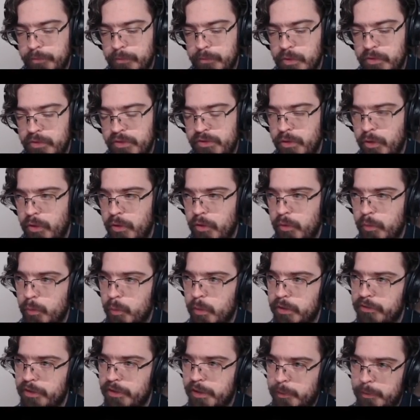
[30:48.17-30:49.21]
So
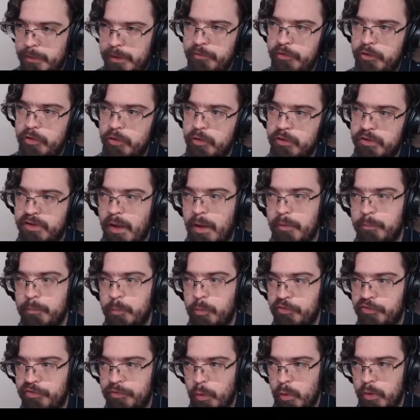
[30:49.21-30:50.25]
what I recommend, if you do start
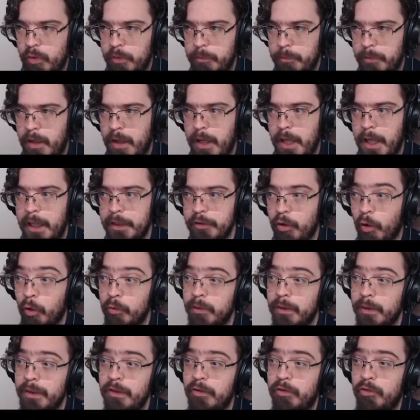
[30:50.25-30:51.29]
falling behind,
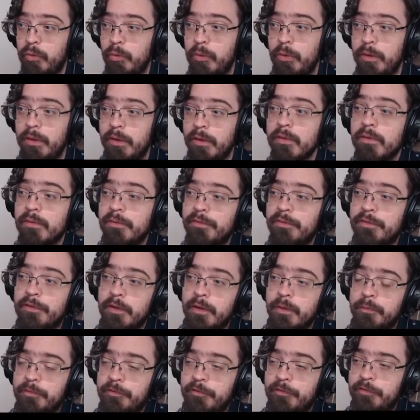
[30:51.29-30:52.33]
only do this for
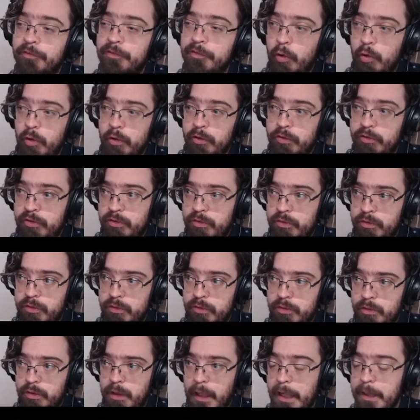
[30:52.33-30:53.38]
the first,
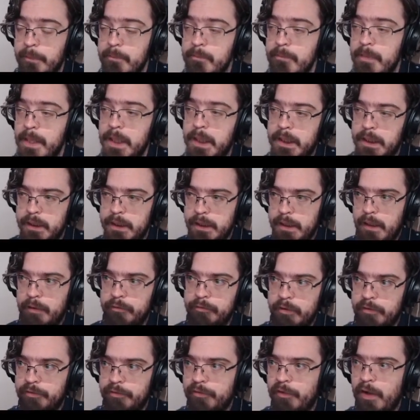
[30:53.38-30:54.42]
like immediately
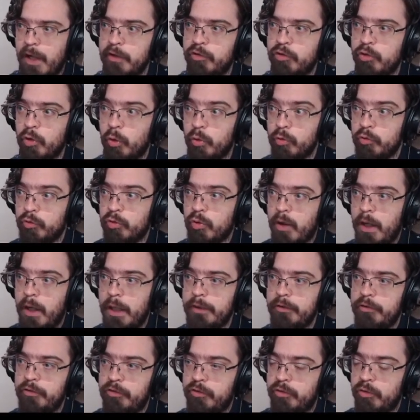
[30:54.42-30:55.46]
after the fight. Don't try
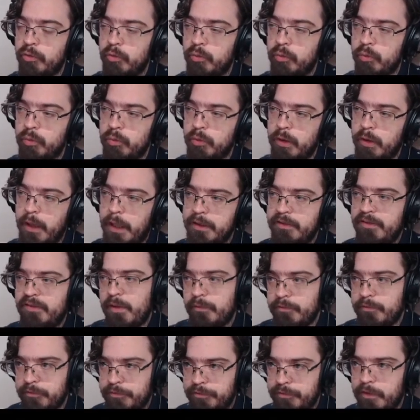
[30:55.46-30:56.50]
and do like
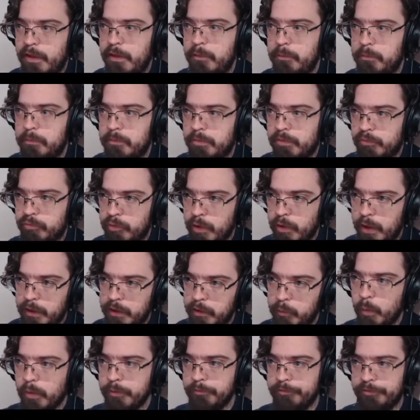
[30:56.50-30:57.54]
7 frames
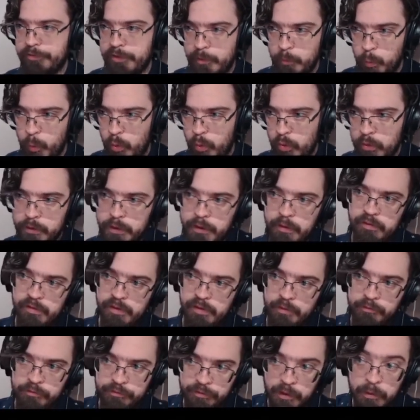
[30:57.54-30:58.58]
running, 1 frame walking,
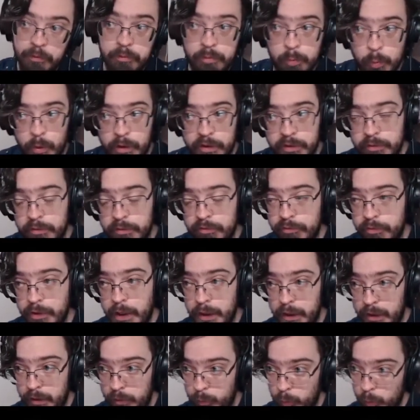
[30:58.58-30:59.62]
7 frames
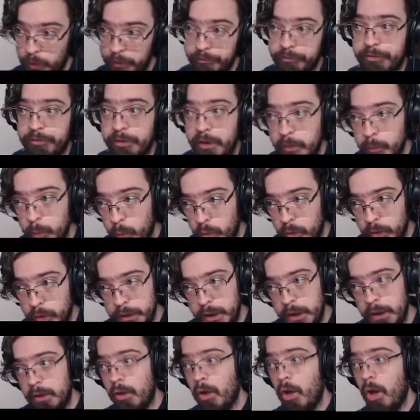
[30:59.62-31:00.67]
running, 1 frame
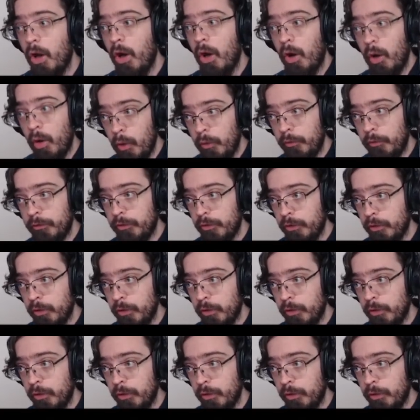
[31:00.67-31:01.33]
walking over and